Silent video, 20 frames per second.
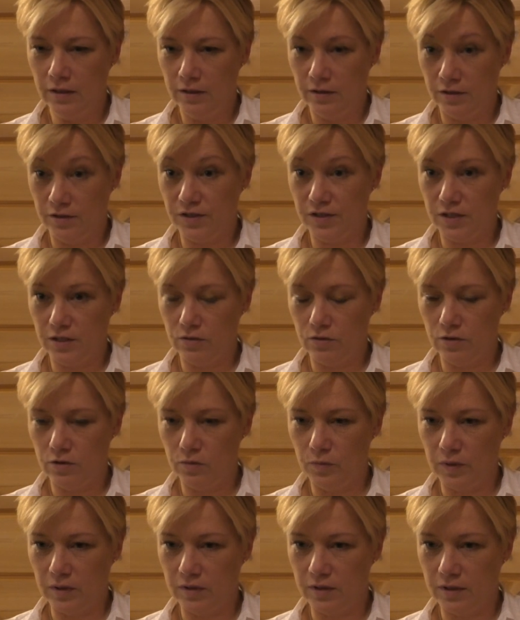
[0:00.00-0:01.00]
The 0,
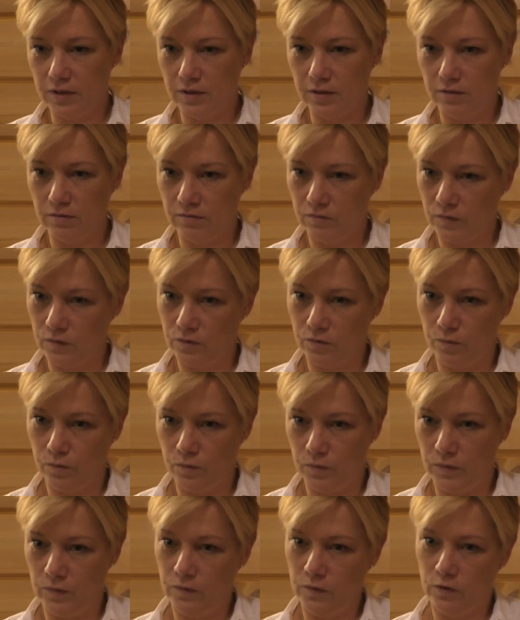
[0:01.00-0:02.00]
but then,
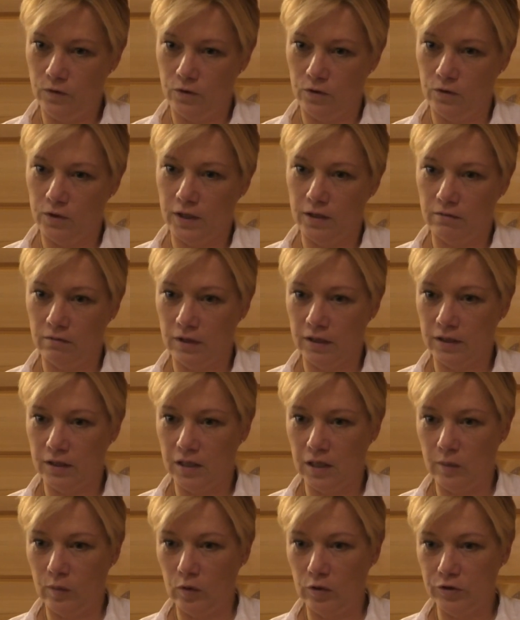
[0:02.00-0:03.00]

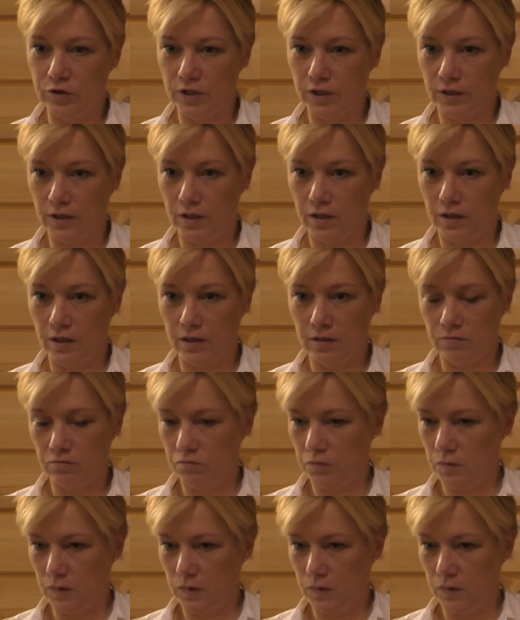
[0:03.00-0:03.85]
double checking it.